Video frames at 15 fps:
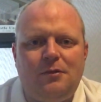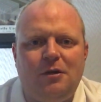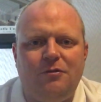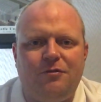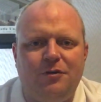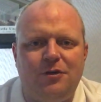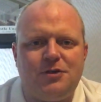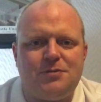
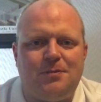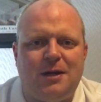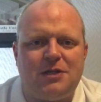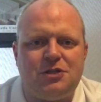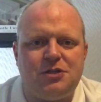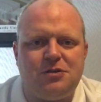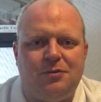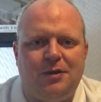First
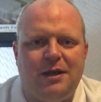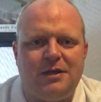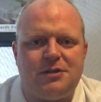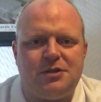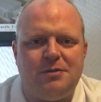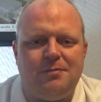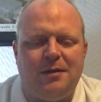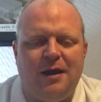match is away at
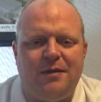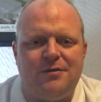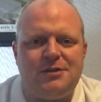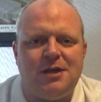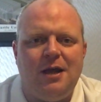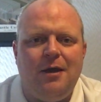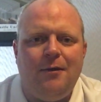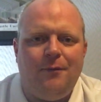St Mary's.
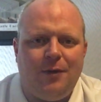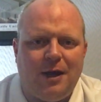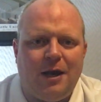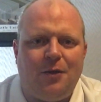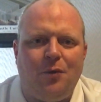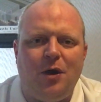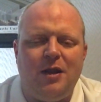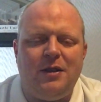We'll get
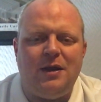a win